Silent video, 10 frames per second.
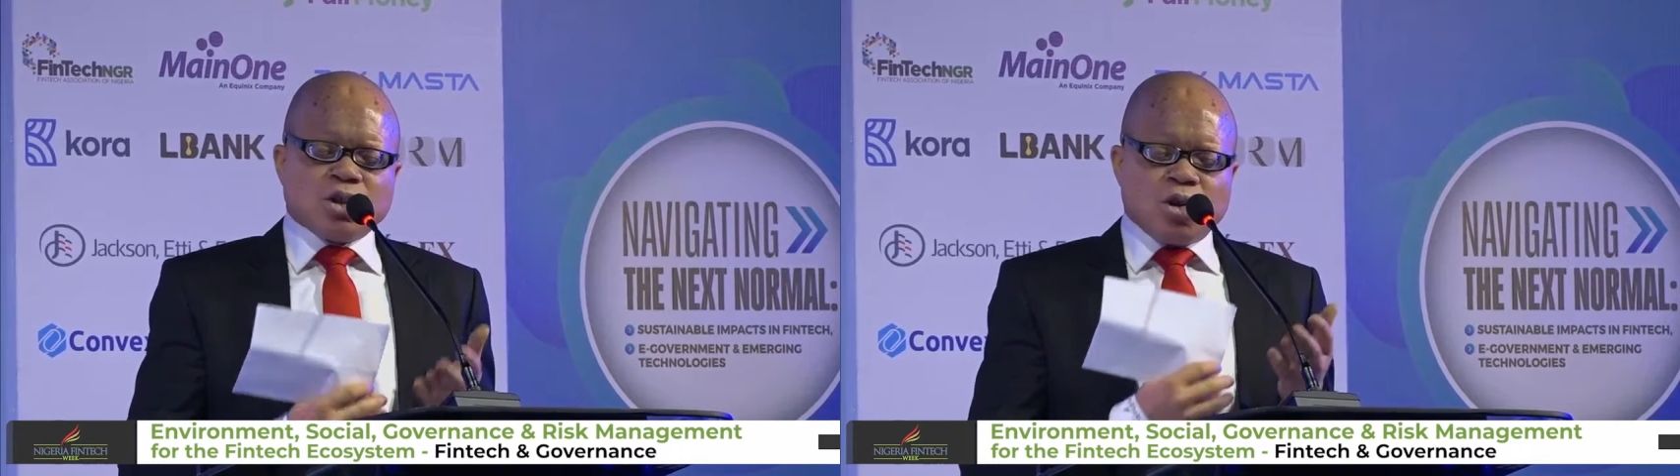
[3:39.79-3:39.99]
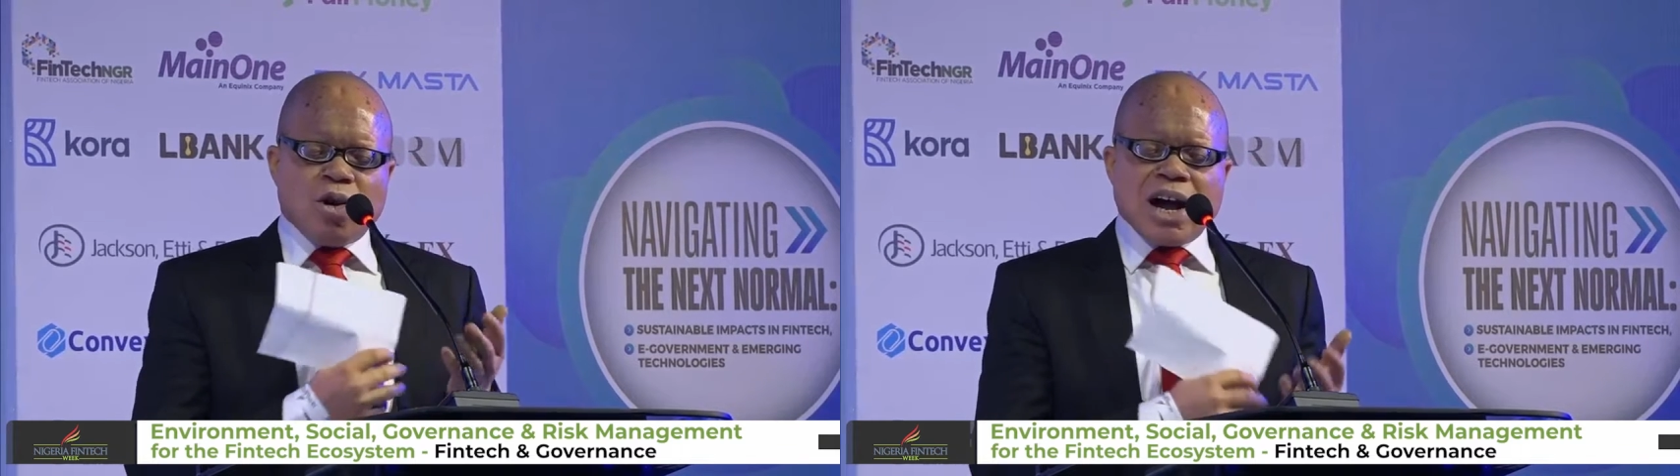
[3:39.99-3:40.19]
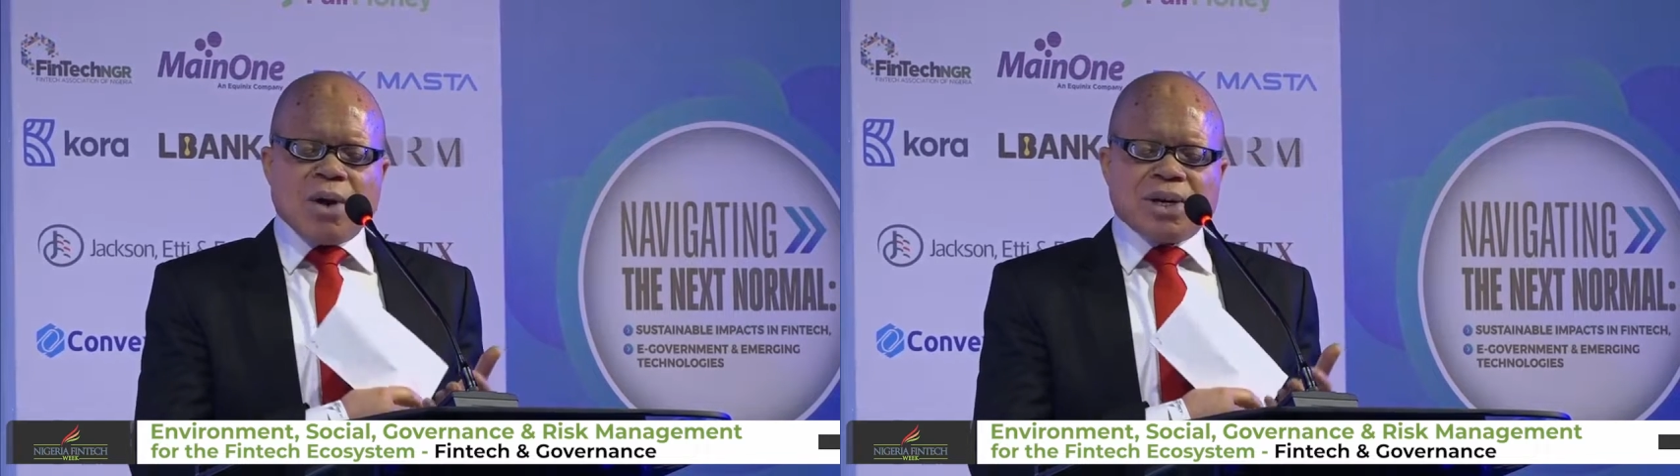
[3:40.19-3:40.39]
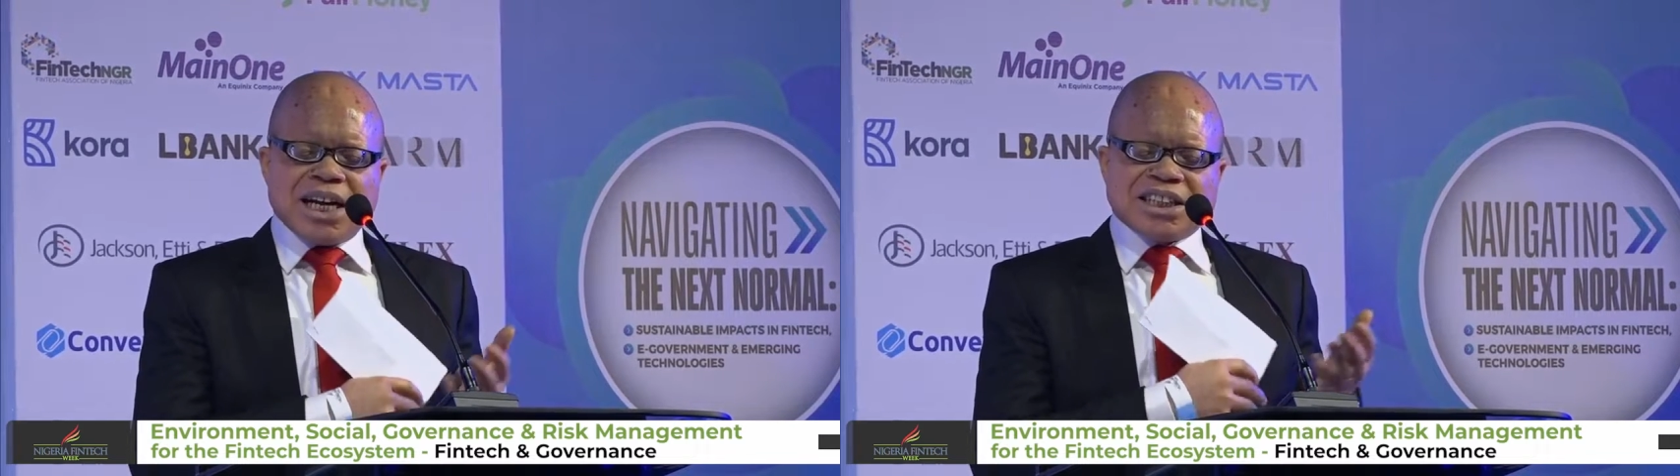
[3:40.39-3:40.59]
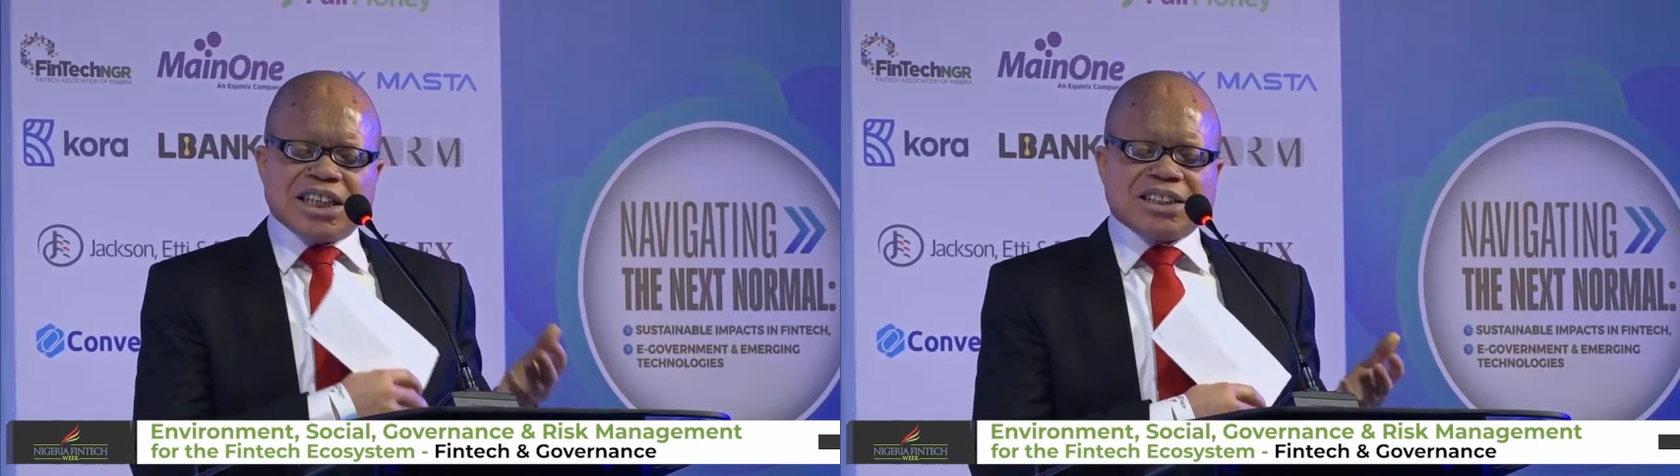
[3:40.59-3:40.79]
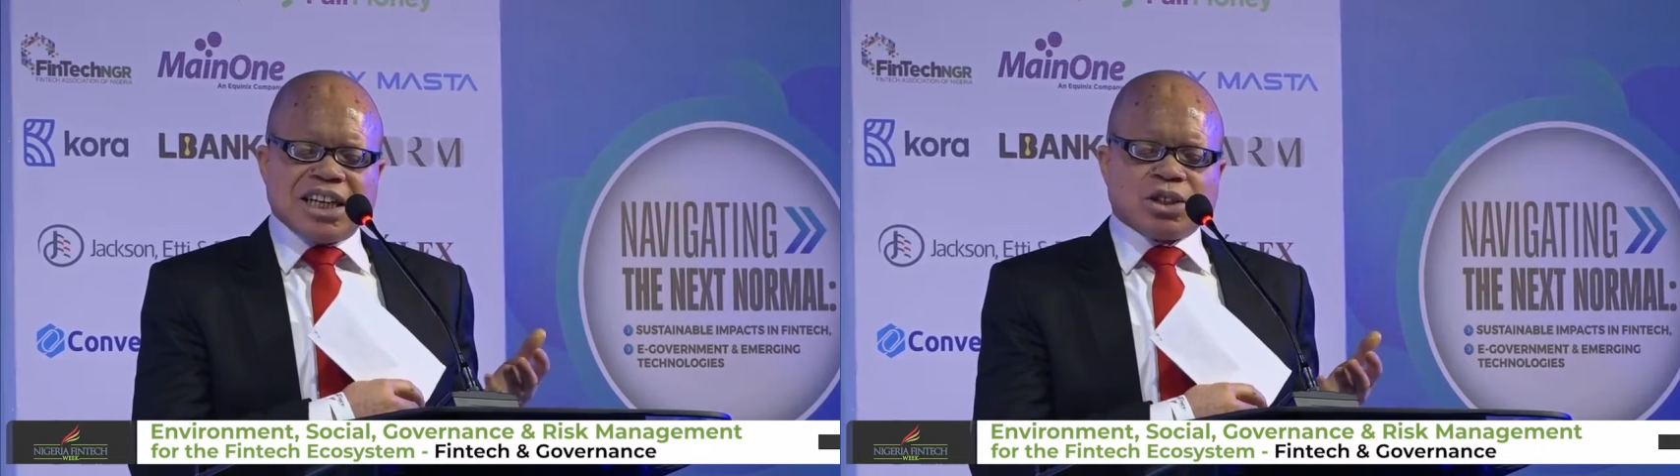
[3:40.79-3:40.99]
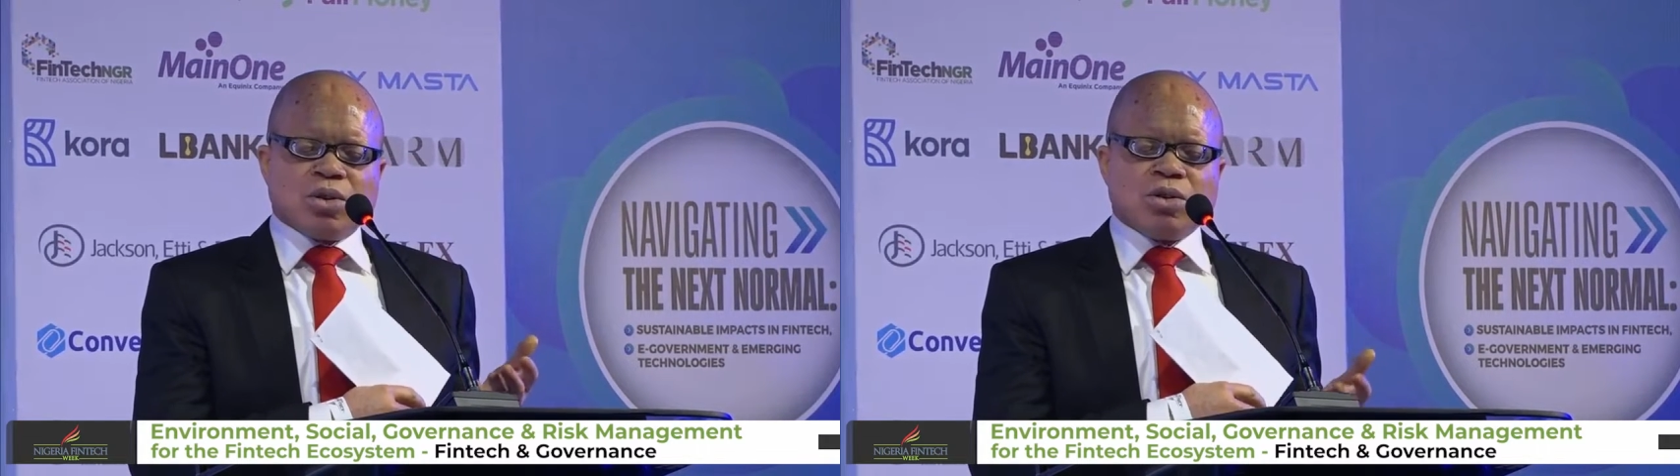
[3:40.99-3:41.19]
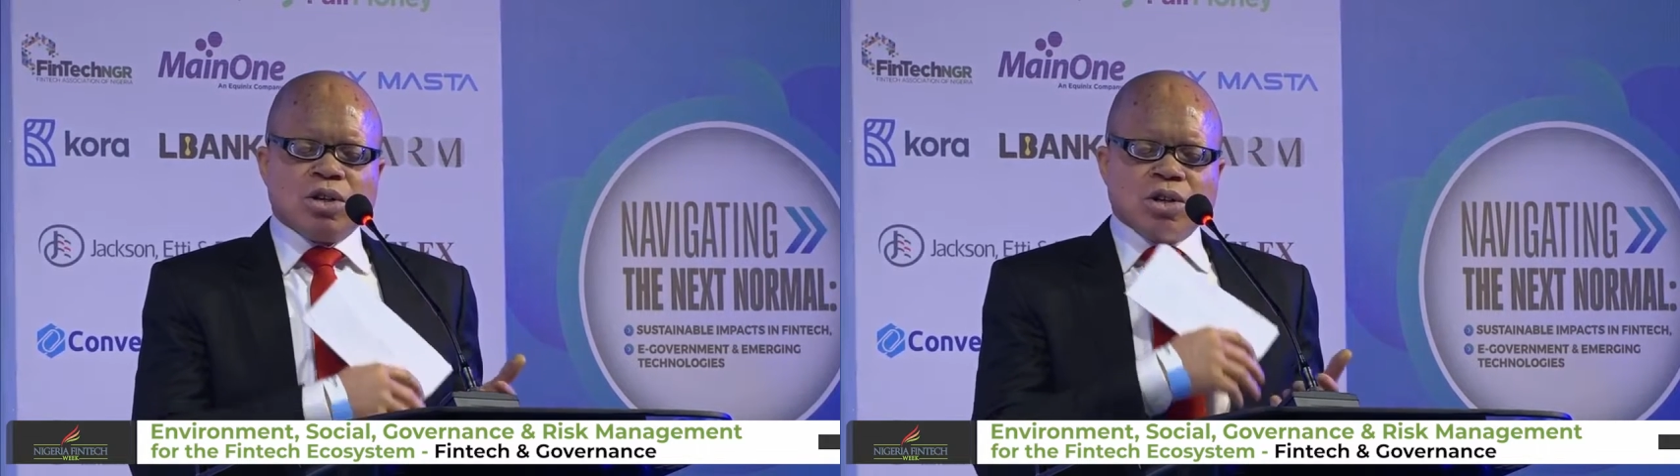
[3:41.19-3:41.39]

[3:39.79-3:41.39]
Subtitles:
to go ahead with that transaction,